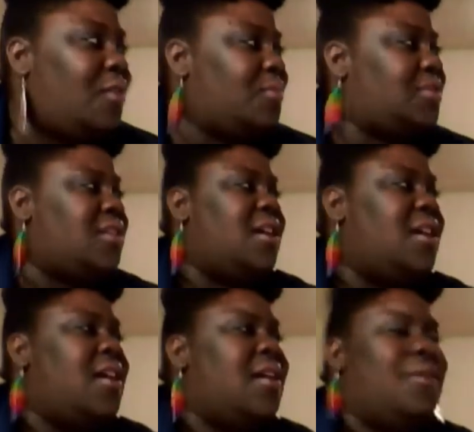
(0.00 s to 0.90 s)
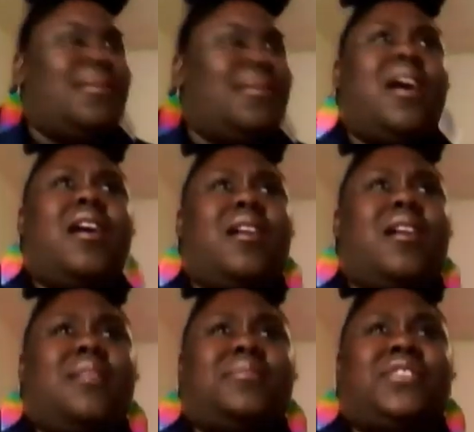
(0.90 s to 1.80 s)

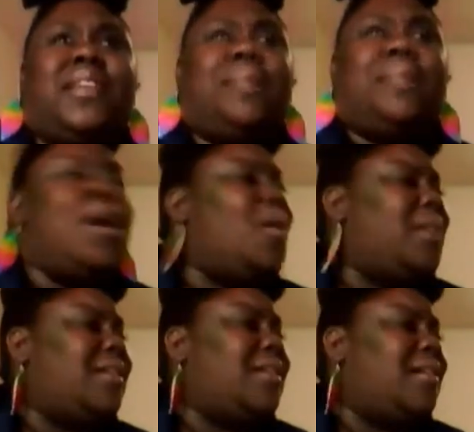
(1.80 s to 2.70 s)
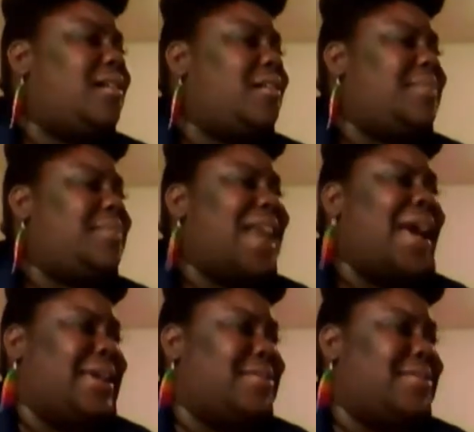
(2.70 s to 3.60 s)
don't. Shit, Poe and
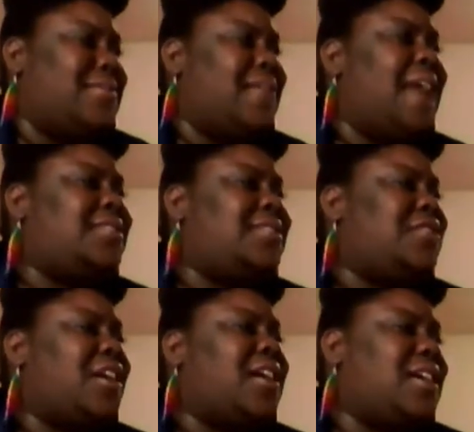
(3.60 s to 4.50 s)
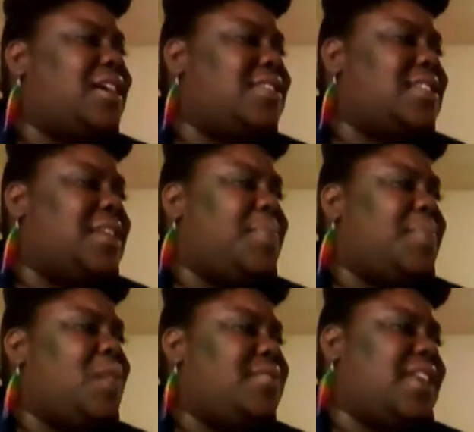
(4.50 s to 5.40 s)
Dice. Dice is her cousin, and
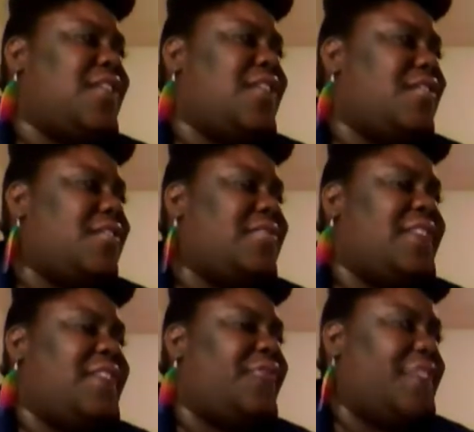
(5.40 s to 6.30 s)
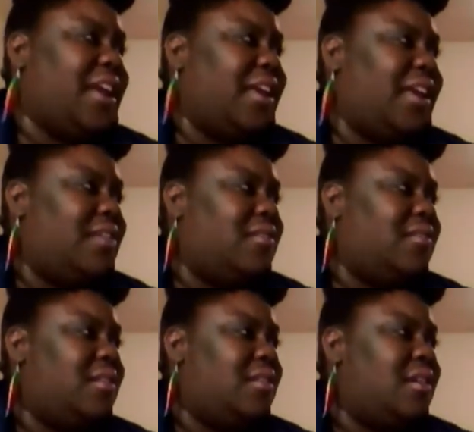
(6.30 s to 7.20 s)
Poe is that girl, that friend.
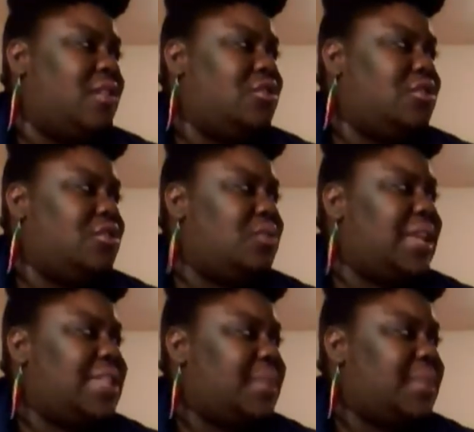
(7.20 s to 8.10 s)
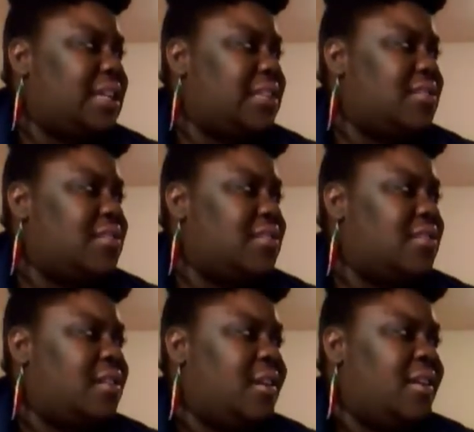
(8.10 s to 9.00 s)
The 2 lesbians.
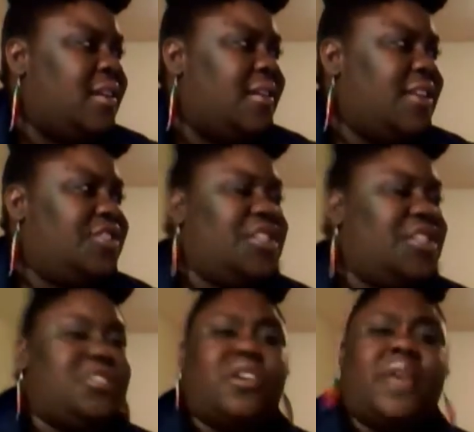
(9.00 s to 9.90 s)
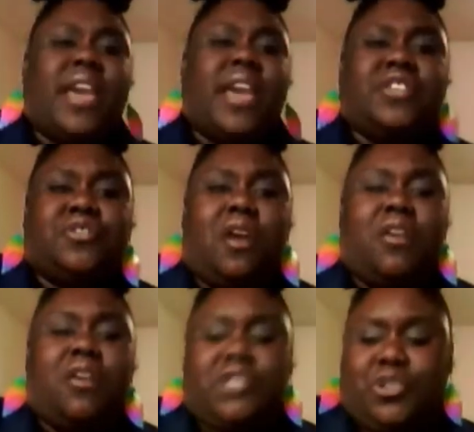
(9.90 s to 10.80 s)
And she's so
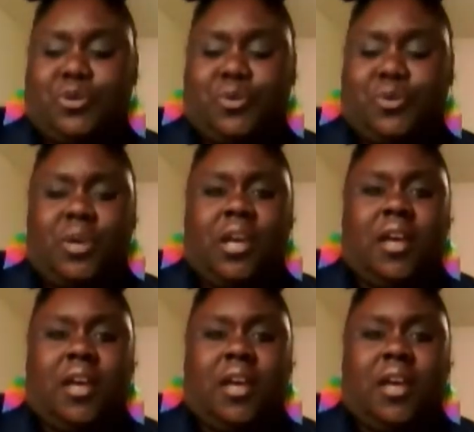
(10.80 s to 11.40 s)
headstrong to